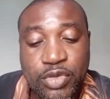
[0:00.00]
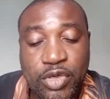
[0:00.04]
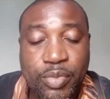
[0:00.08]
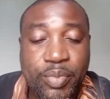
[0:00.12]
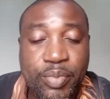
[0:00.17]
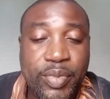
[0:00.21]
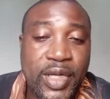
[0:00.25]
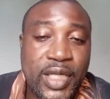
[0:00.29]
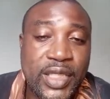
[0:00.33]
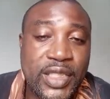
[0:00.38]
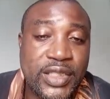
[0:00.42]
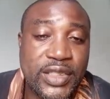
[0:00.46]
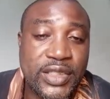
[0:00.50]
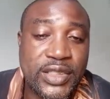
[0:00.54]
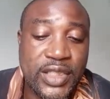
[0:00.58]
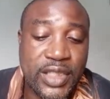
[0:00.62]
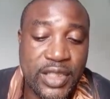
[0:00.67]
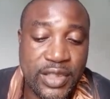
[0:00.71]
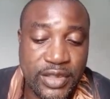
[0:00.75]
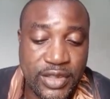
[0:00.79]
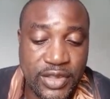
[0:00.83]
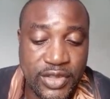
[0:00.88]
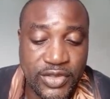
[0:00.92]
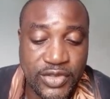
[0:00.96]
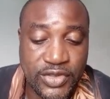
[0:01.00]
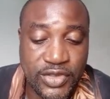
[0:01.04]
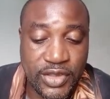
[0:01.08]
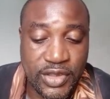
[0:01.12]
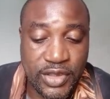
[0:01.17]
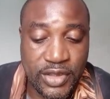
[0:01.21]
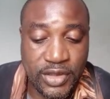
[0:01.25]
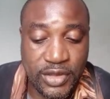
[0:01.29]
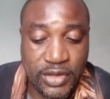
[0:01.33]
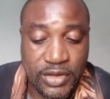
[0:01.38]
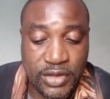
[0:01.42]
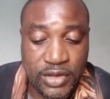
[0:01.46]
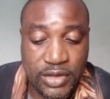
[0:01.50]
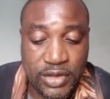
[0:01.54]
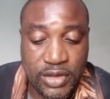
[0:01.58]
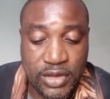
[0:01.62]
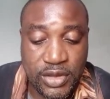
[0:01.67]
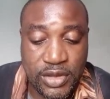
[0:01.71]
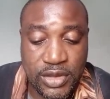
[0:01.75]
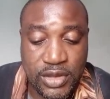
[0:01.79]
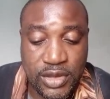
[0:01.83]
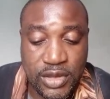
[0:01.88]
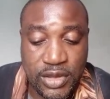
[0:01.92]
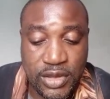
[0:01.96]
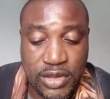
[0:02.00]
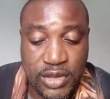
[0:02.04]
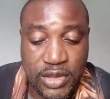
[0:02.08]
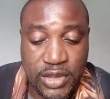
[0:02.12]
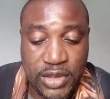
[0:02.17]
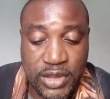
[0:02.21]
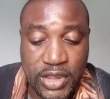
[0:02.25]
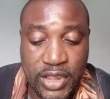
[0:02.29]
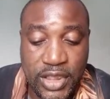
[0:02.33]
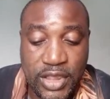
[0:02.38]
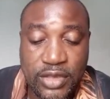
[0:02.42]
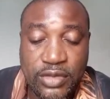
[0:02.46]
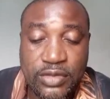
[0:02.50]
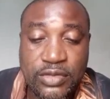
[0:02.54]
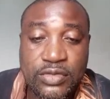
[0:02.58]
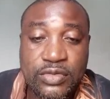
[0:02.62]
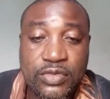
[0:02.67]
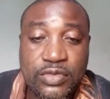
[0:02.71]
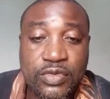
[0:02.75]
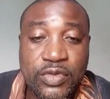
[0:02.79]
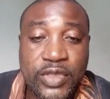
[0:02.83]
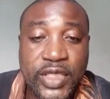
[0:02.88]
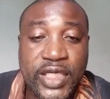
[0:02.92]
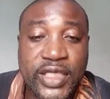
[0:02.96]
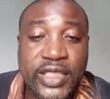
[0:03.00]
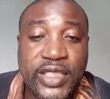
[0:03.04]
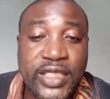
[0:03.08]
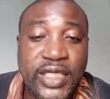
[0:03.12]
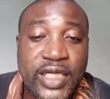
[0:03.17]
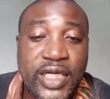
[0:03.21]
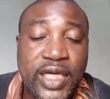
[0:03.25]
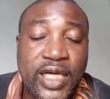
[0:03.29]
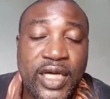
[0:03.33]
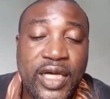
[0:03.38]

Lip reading: properly and easily. And again, where there